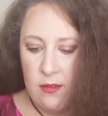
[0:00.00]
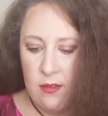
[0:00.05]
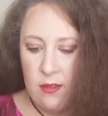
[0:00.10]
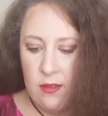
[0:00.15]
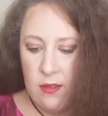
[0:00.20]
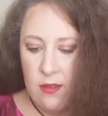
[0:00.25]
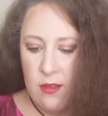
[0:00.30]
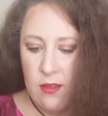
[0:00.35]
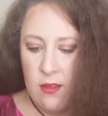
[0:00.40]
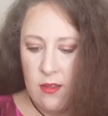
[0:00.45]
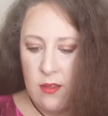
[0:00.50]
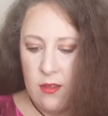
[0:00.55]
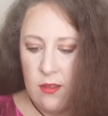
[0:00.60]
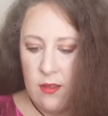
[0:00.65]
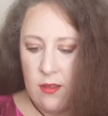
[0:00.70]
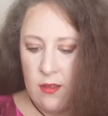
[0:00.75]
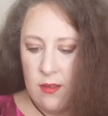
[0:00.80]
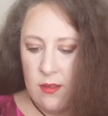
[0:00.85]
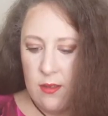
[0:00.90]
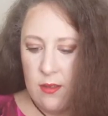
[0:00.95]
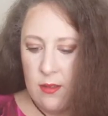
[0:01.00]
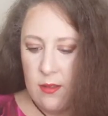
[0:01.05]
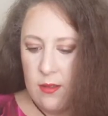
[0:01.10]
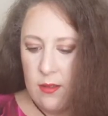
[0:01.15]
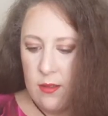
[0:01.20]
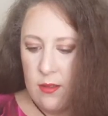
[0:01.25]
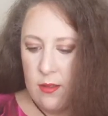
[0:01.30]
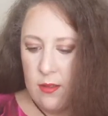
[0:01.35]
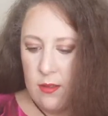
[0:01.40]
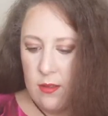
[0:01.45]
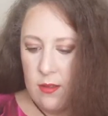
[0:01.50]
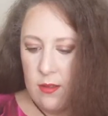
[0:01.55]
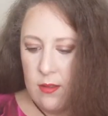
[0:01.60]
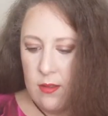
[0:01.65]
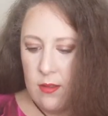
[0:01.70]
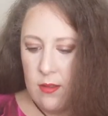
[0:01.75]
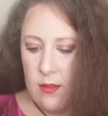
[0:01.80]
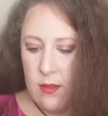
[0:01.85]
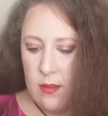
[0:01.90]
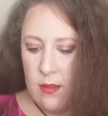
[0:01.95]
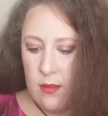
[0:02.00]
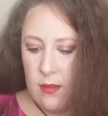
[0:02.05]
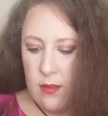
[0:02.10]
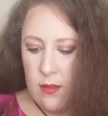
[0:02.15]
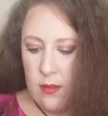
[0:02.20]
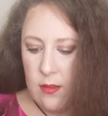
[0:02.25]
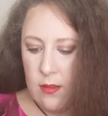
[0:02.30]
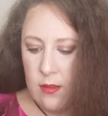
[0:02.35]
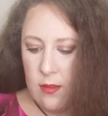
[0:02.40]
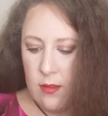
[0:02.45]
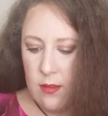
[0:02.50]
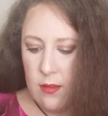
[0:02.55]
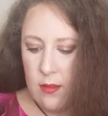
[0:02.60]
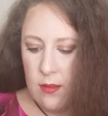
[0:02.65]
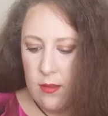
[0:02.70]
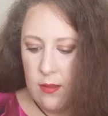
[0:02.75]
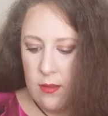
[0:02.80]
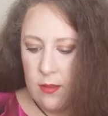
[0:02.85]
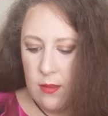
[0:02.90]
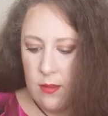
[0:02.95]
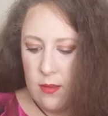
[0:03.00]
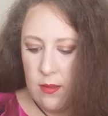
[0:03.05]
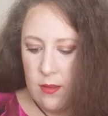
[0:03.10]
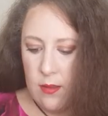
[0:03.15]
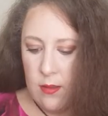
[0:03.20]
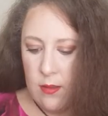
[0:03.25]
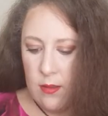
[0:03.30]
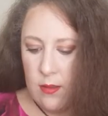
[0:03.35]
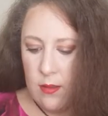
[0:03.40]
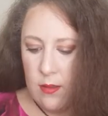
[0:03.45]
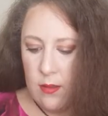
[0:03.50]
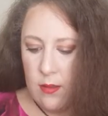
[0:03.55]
(silence)